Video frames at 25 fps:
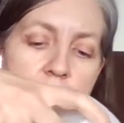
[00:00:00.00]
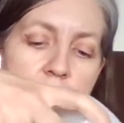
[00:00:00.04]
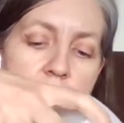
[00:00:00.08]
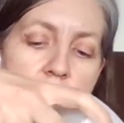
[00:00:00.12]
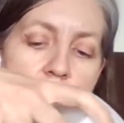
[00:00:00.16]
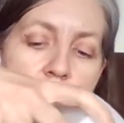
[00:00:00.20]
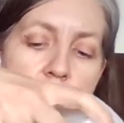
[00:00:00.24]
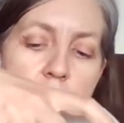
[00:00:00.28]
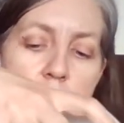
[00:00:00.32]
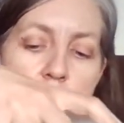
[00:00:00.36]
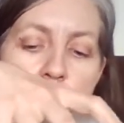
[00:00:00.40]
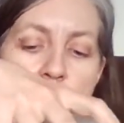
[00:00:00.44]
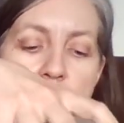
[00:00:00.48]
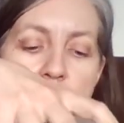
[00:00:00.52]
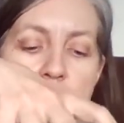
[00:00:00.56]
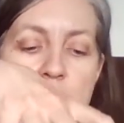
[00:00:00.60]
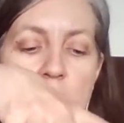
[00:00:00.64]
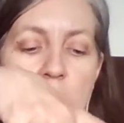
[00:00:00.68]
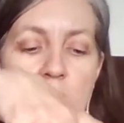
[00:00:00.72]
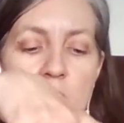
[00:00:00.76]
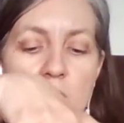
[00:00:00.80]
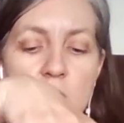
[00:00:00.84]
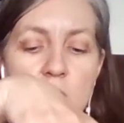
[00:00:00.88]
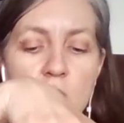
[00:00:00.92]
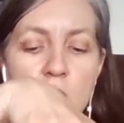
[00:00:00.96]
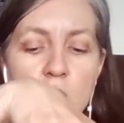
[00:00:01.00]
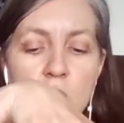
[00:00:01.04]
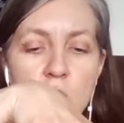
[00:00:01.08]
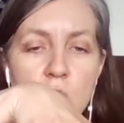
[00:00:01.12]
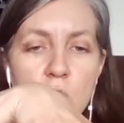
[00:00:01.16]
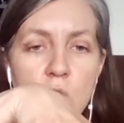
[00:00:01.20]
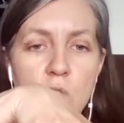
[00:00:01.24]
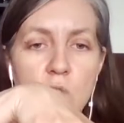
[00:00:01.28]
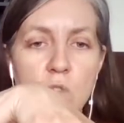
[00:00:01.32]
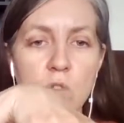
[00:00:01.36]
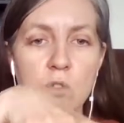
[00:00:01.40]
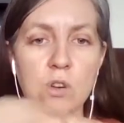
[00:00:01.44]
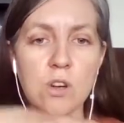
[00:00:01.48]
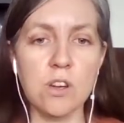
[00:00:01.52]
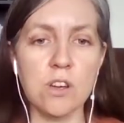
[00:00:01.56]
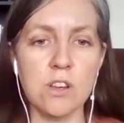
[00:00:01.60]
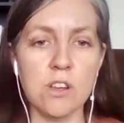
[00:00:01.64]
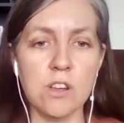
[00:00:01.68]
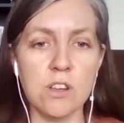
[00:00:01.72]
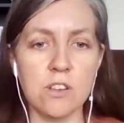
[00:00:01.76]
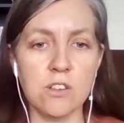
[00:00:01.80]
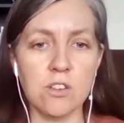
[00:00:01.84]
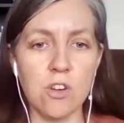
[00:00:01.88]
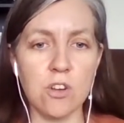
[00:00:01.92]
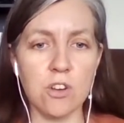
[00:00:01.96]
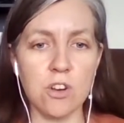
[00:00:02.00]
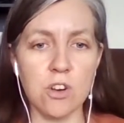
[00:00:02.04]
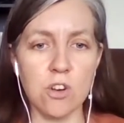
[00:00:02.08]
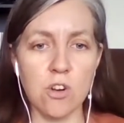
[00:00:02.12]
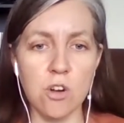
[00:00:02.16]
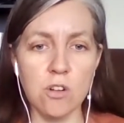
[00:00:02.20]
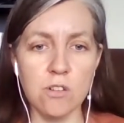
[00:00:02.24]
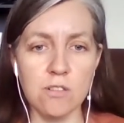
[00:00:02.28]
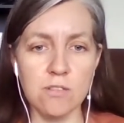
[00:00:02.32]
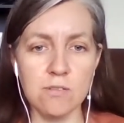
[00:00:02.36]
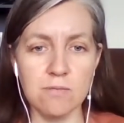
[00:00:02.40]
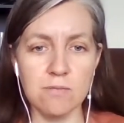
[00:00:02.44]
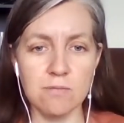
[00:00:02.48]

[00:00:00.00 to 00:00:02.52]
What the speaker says: And then you turn it on,